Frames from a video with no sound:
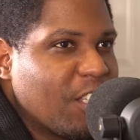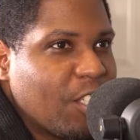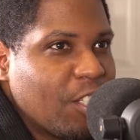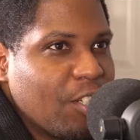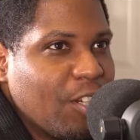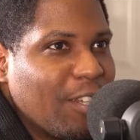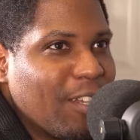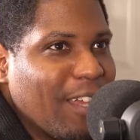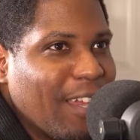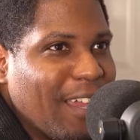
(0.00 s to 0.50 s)

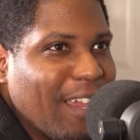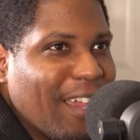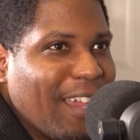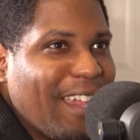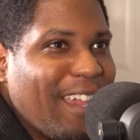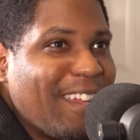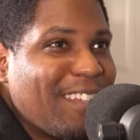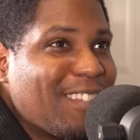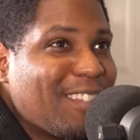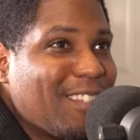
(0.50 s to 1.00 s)
should.
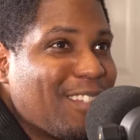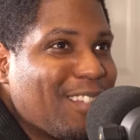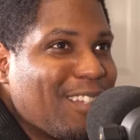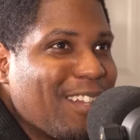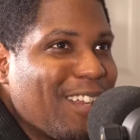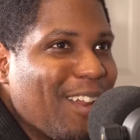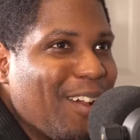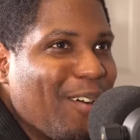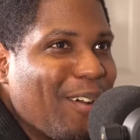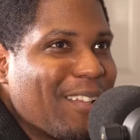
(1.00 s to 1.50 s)
It's
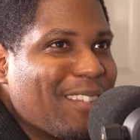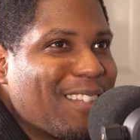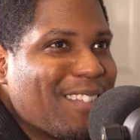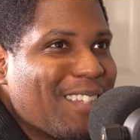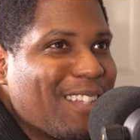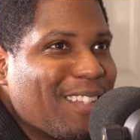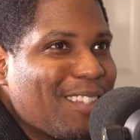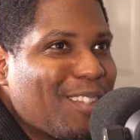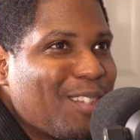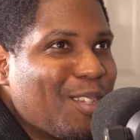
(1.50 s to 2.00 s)
you know
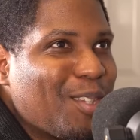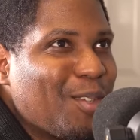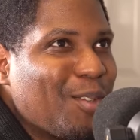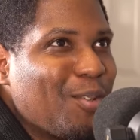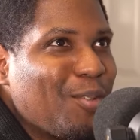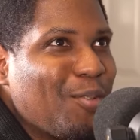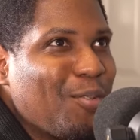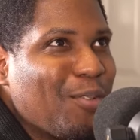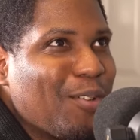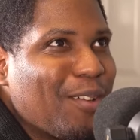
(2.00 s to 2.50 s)
it's
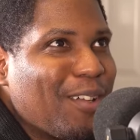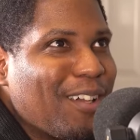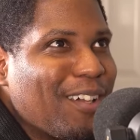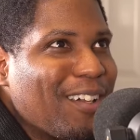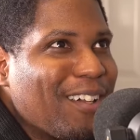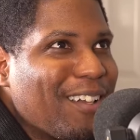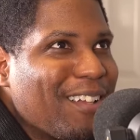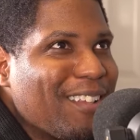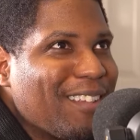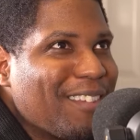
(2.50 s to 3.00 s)
too
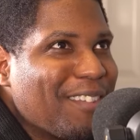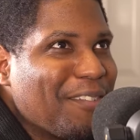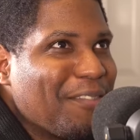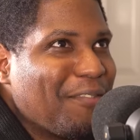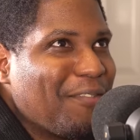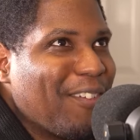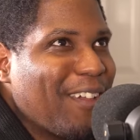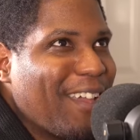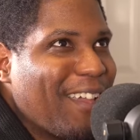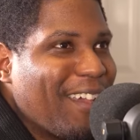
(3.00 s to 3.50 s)
good to
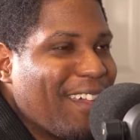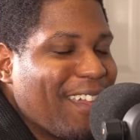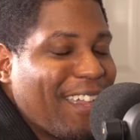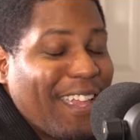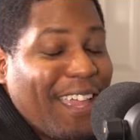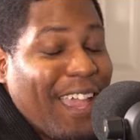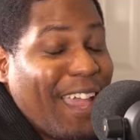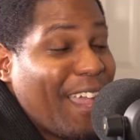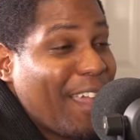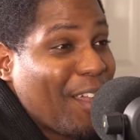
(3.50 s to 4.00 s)
fail. It
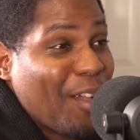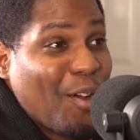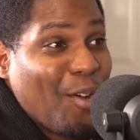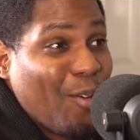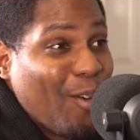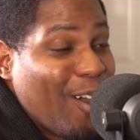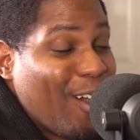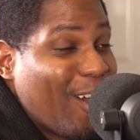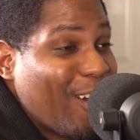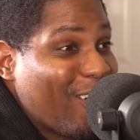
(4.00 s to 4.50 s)
can't go
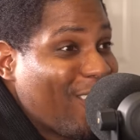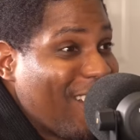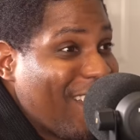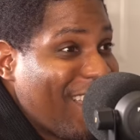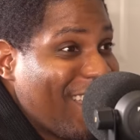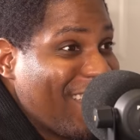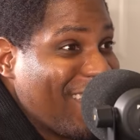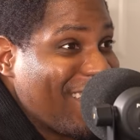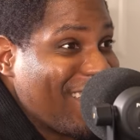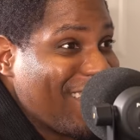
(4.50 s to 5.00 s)
wrong,
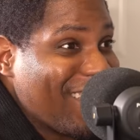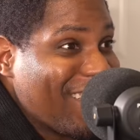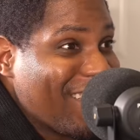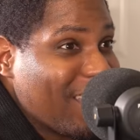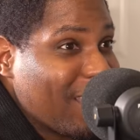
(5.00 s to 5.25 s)
right?